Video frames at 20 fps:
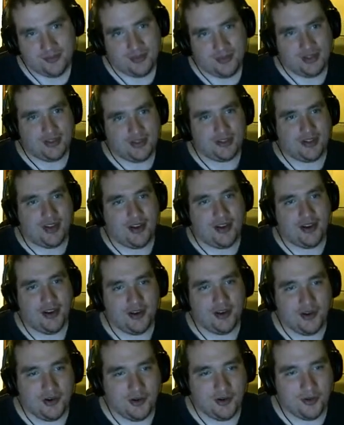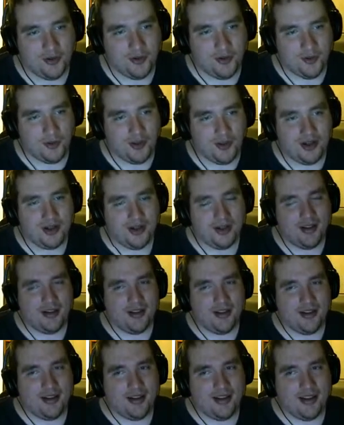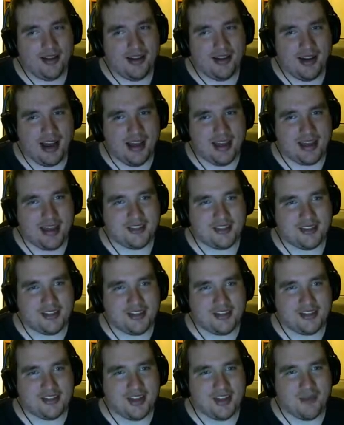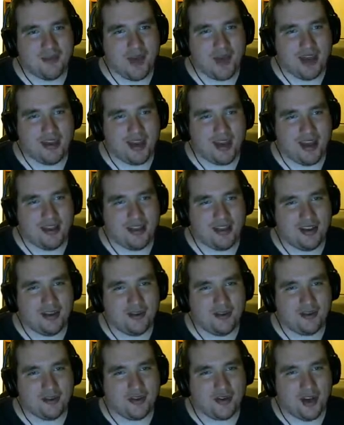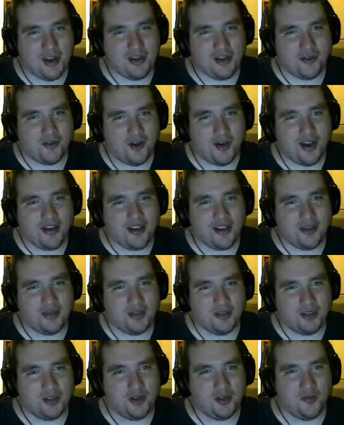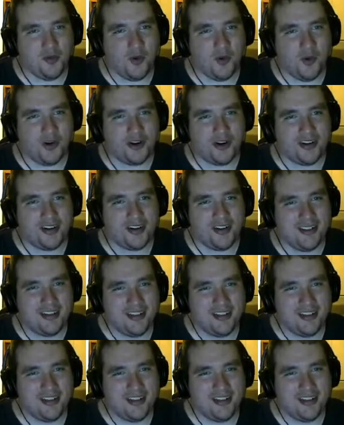So, I guess let's just get back out there and try and grind up a little more.